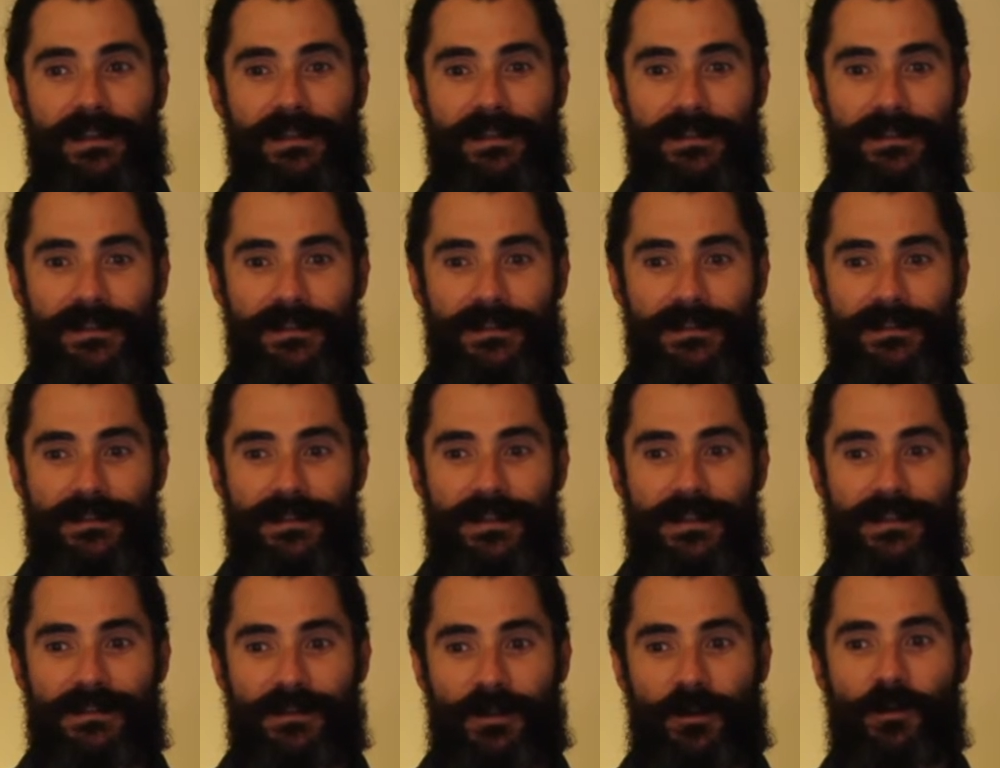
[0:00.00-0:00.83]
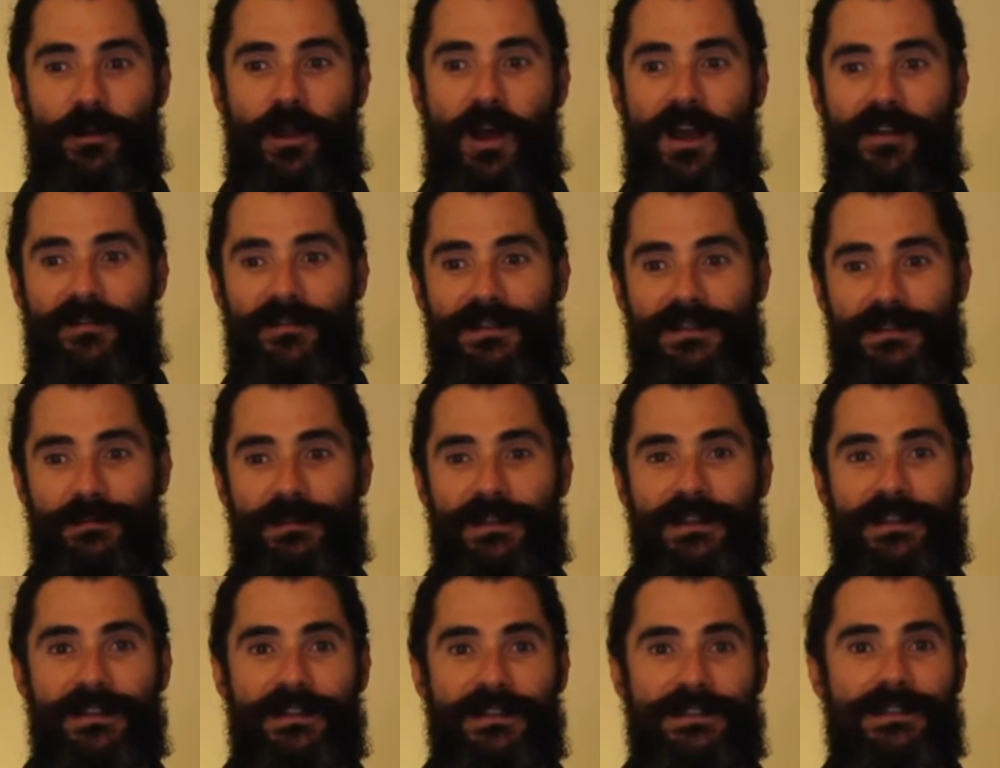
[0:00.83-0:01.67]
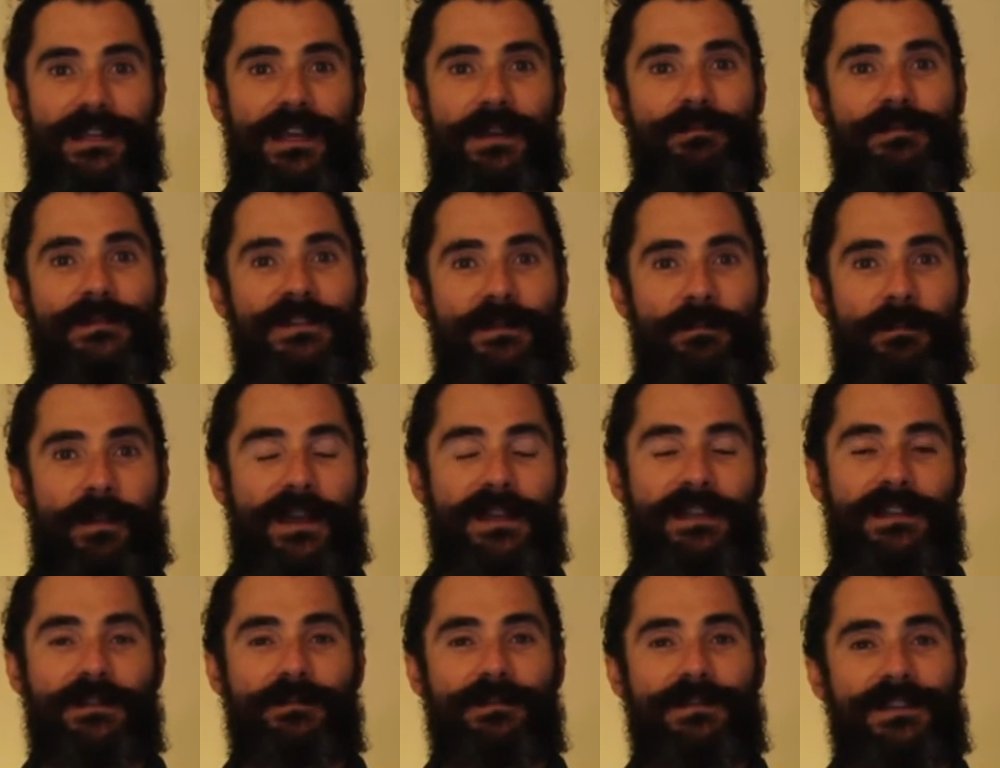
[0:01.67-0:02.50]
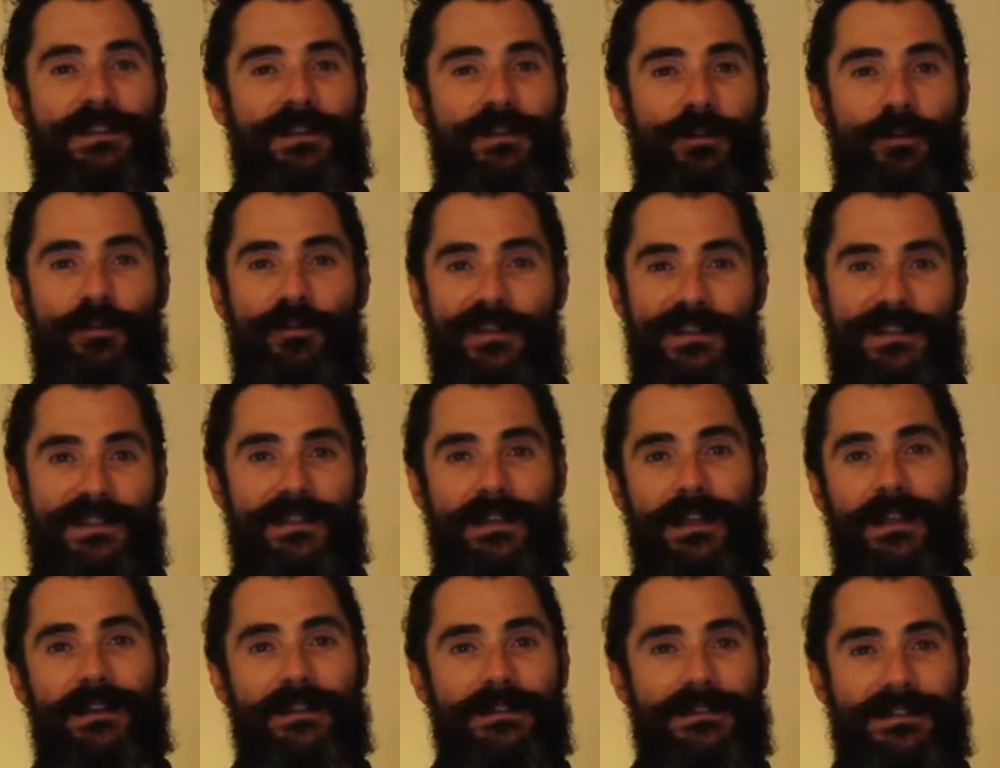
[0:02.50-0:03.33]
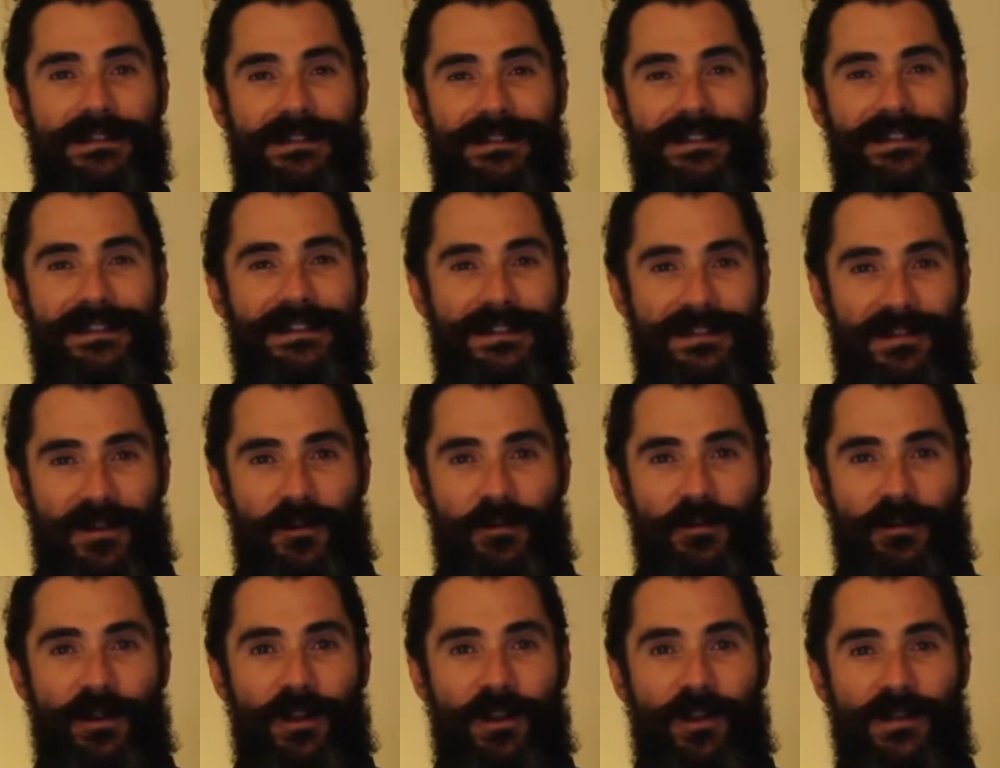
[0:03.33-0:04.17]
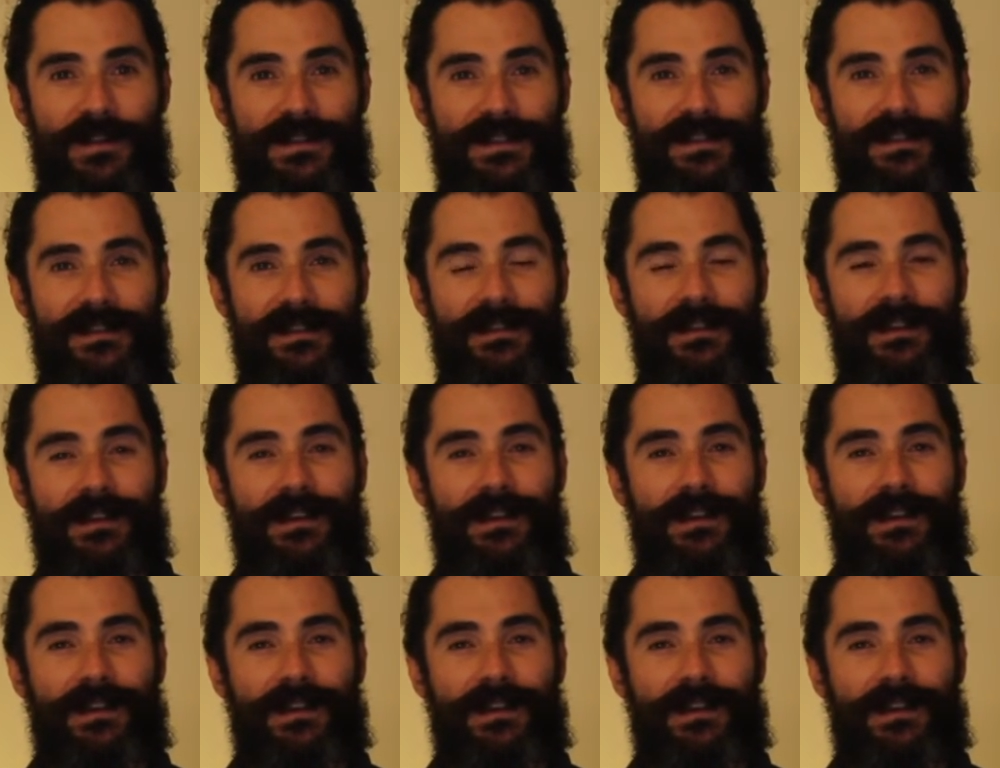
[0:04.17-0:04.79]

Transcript: his whole life has been an attempt to make himself a skeleton in his own closet.